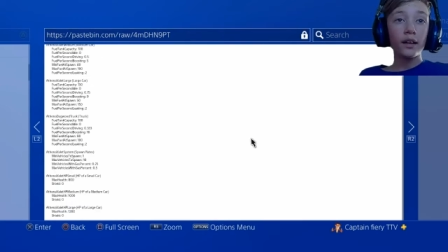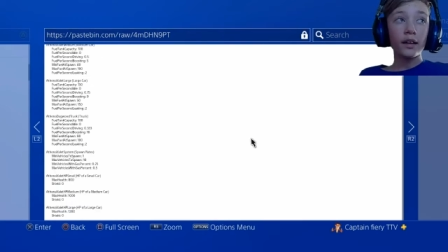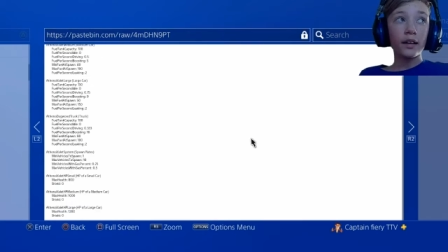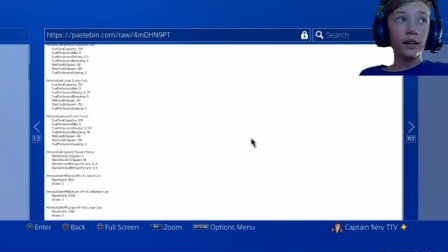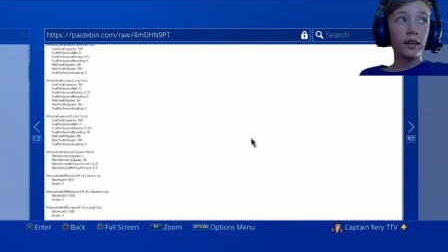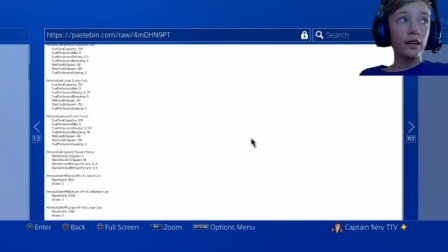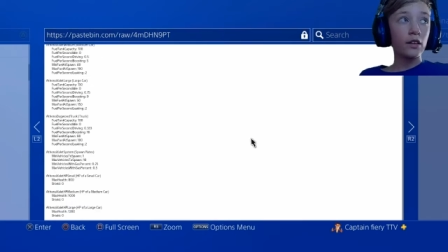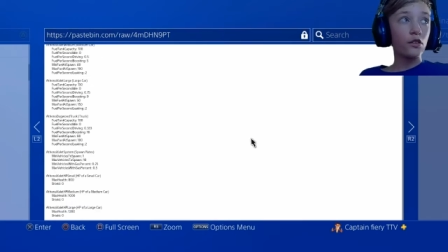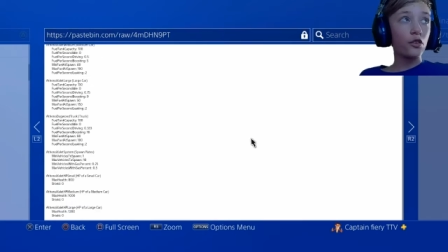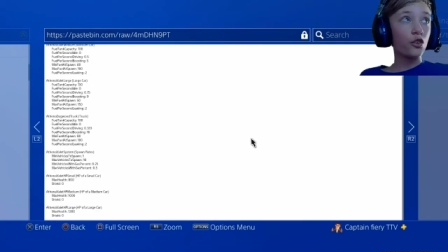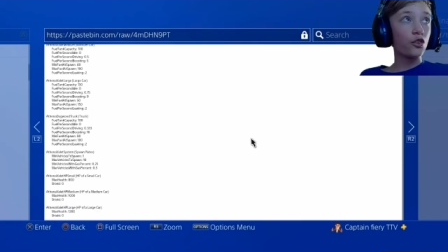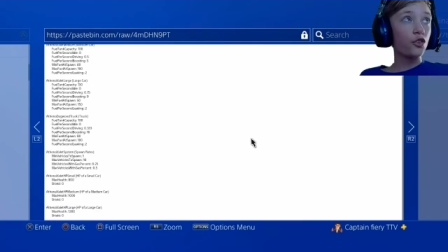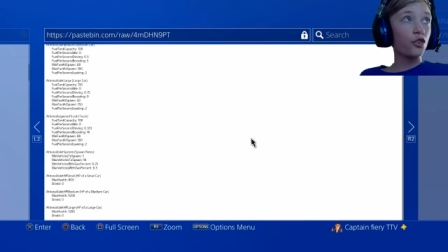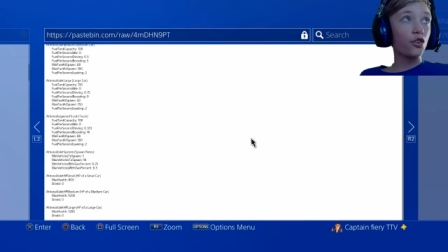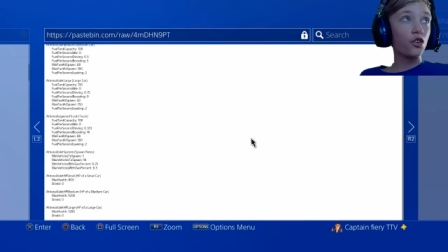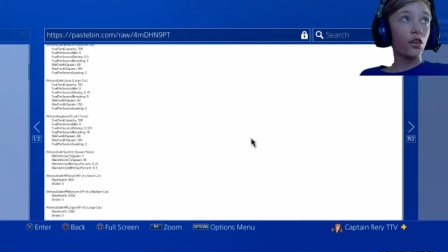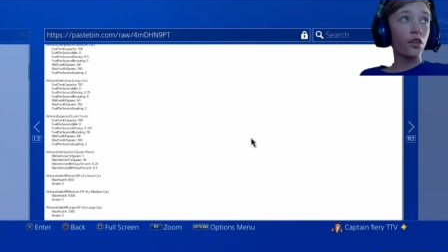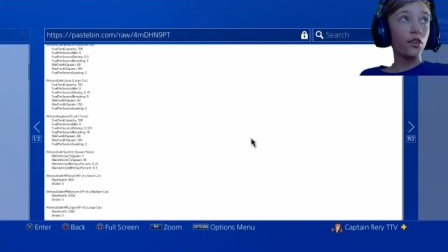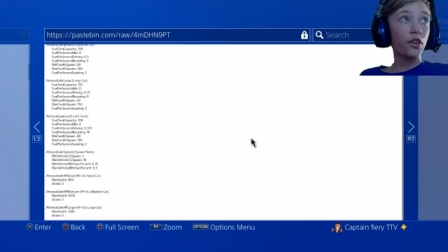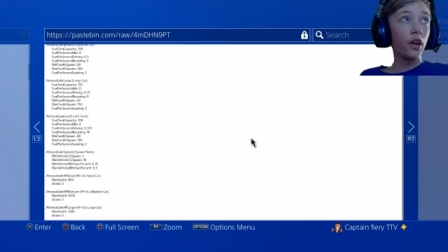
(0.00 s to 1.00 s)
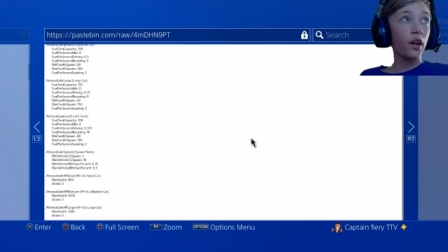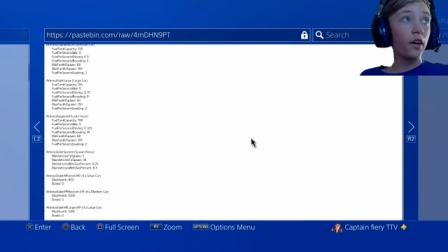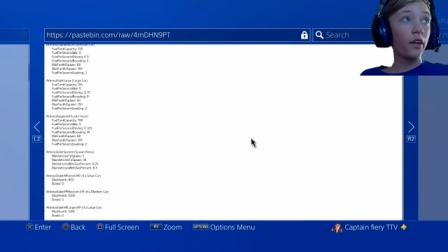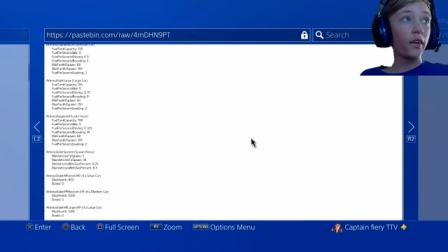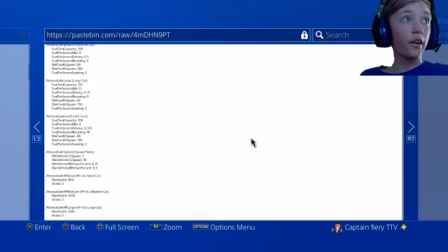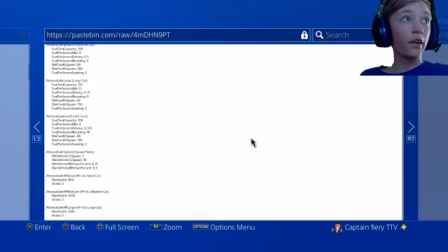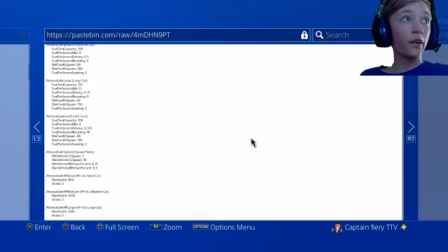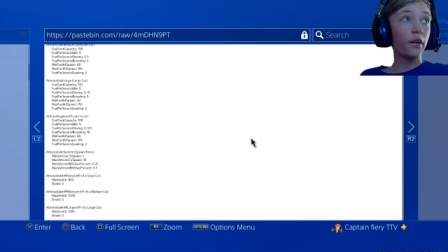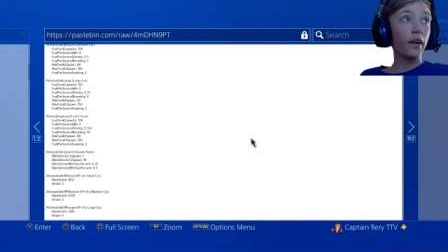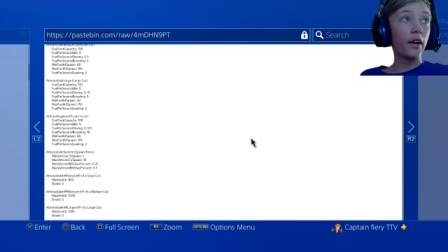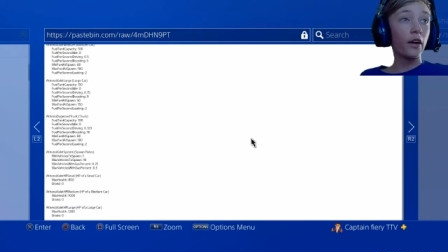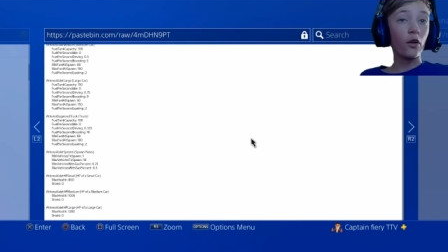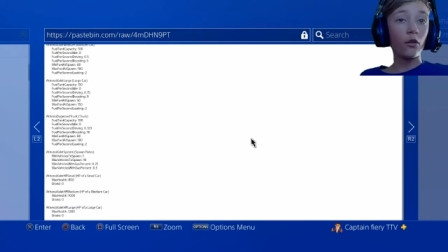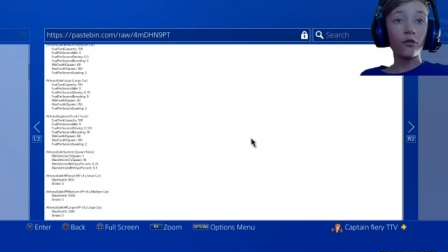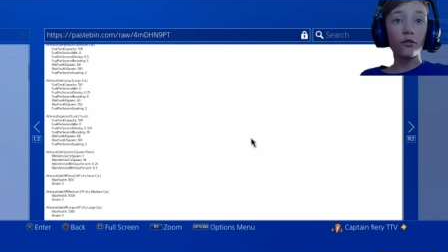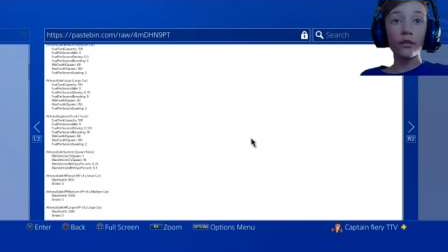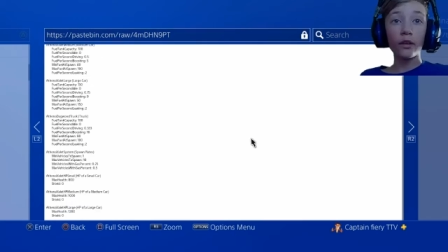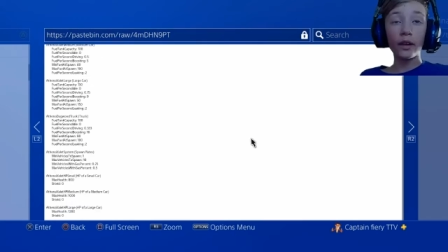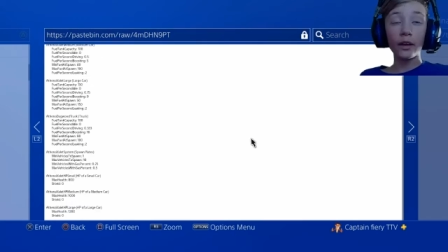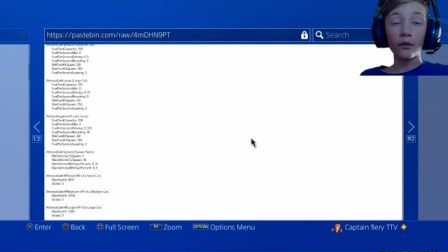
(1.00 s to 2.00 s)
because there's just a ton in there, and I
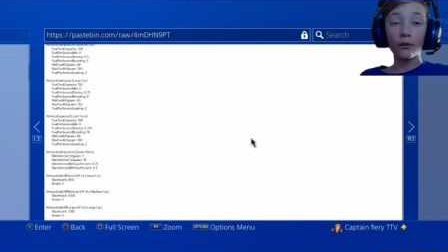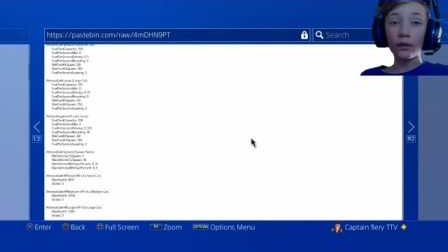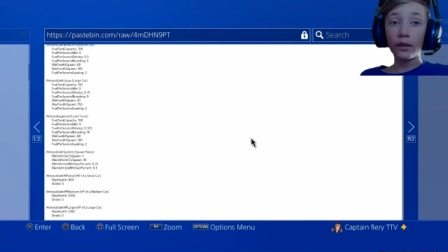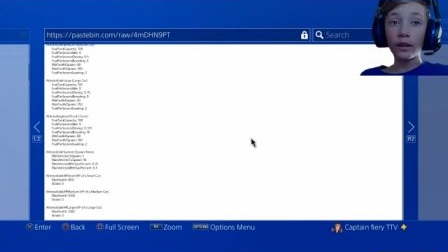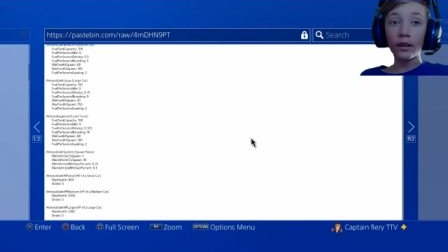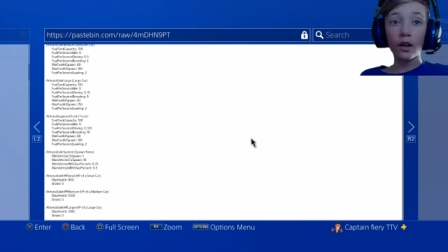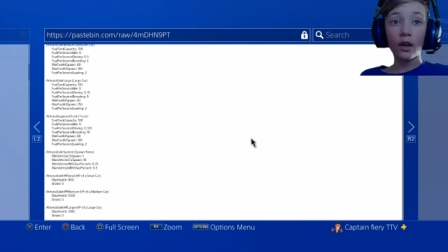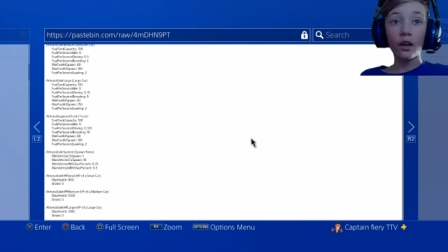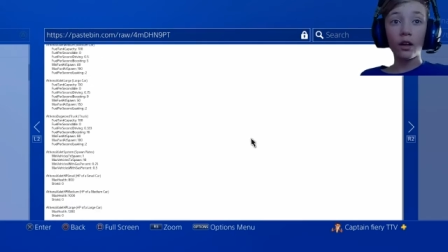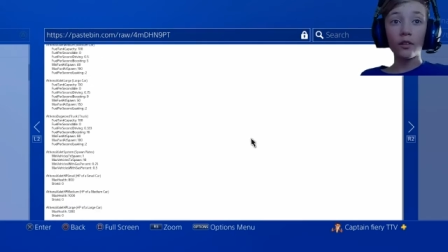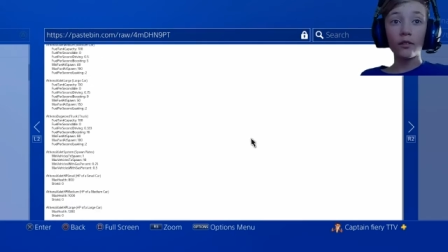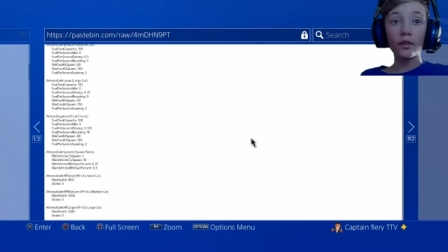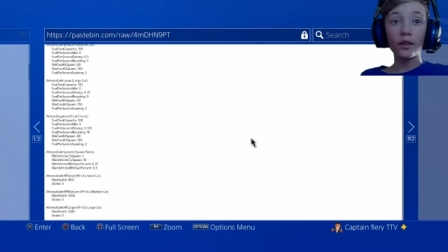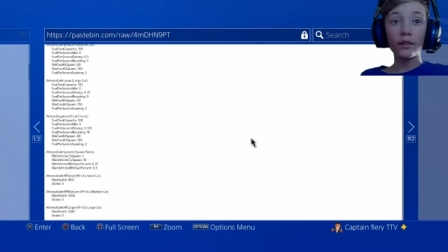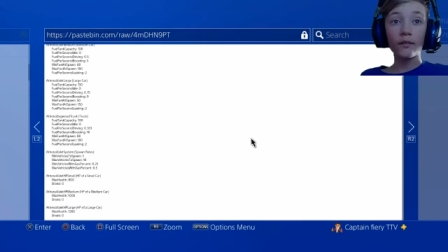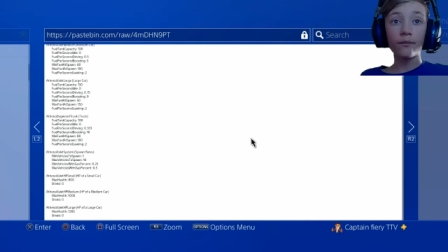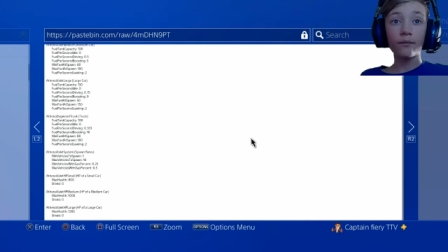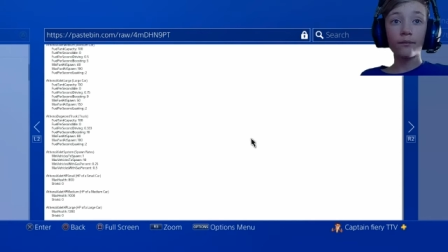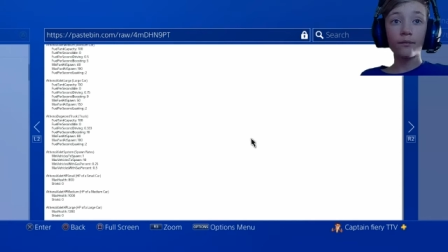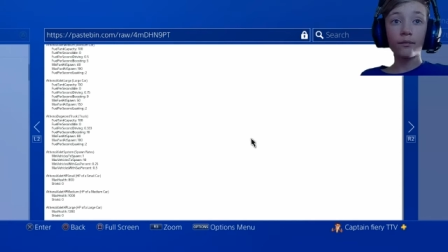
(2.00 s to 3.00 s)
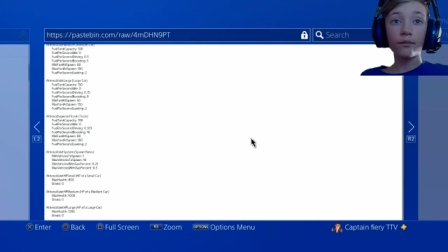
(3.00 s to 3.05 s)
don't feel like reading all of it.